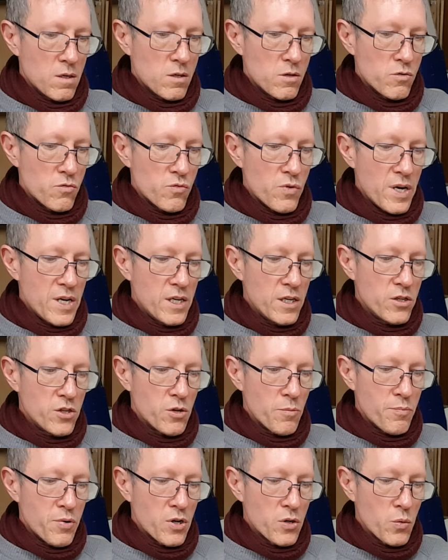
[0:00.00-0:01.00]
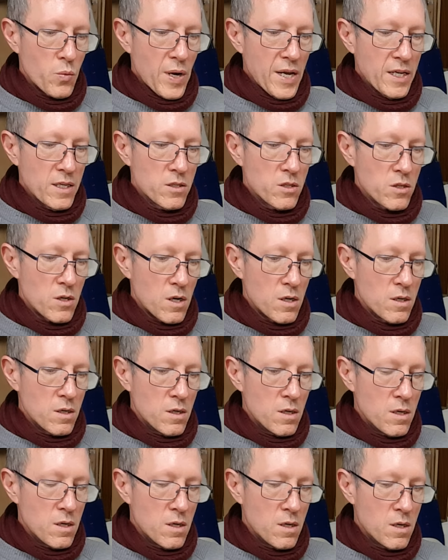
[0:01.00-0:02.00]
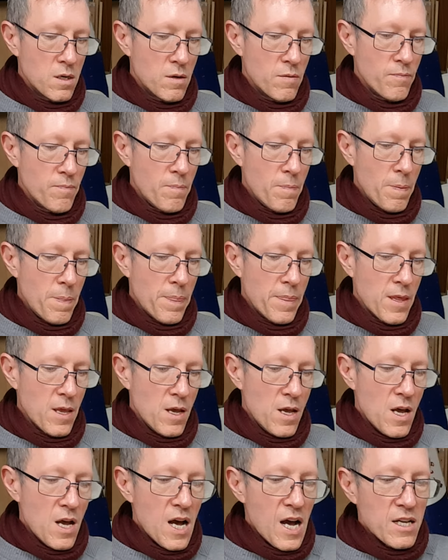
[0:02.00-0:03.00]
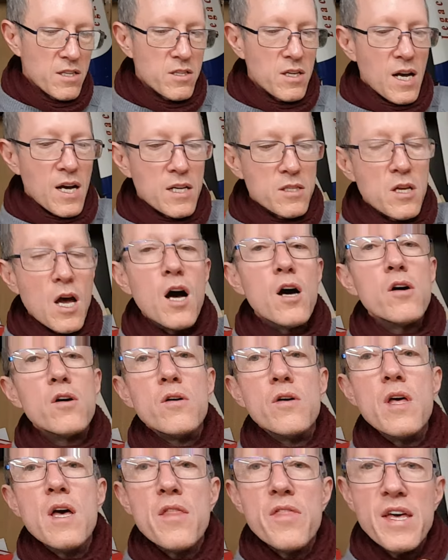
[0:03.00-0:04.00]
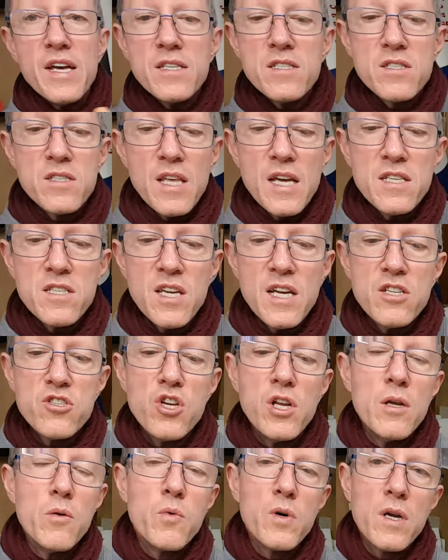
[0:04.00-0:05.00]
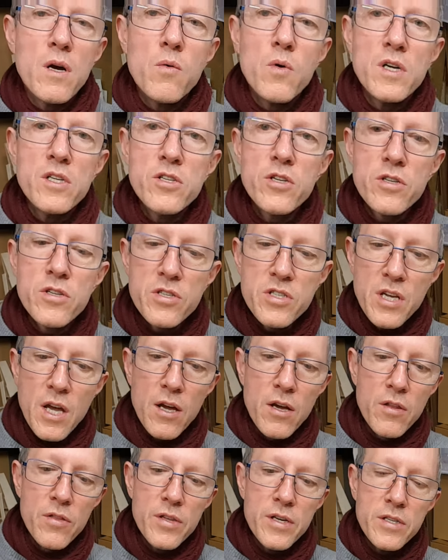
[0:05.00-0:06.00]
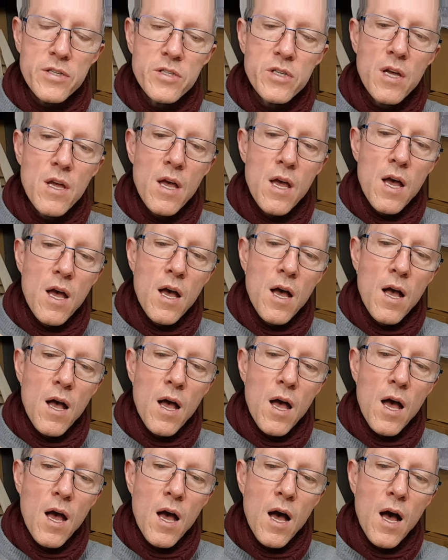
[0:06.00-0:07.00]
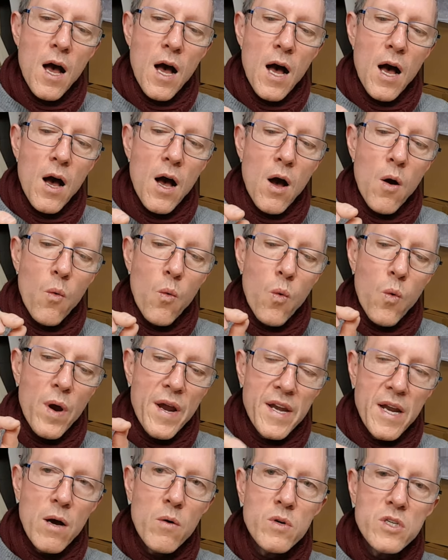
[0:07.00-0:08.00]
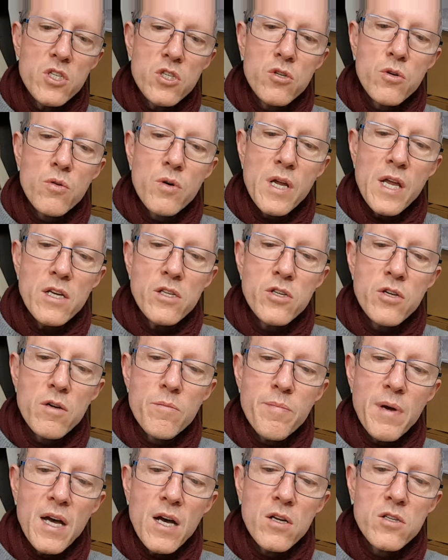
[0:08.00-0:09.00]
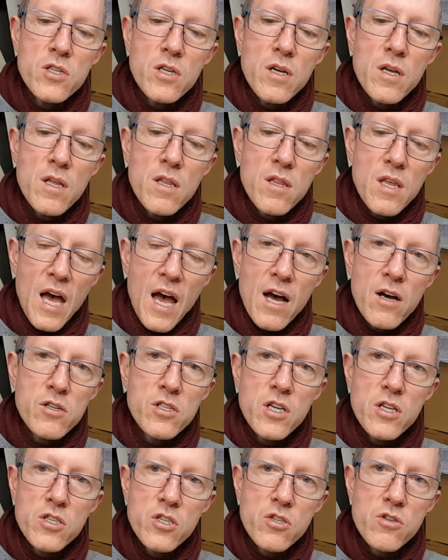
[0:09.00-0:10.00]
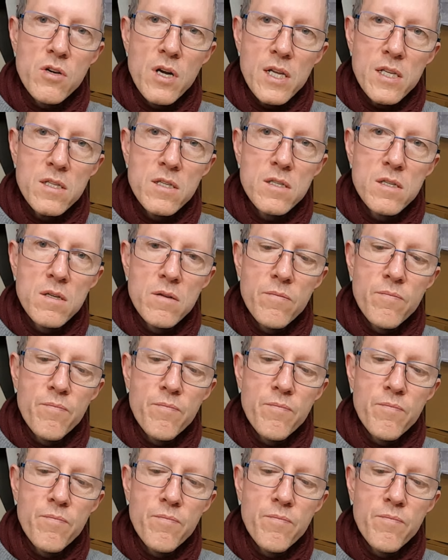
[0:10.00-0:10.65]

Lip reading: ready to put wings on, that's actually what I wanted to say on this. When I was talking to you about the outer struts,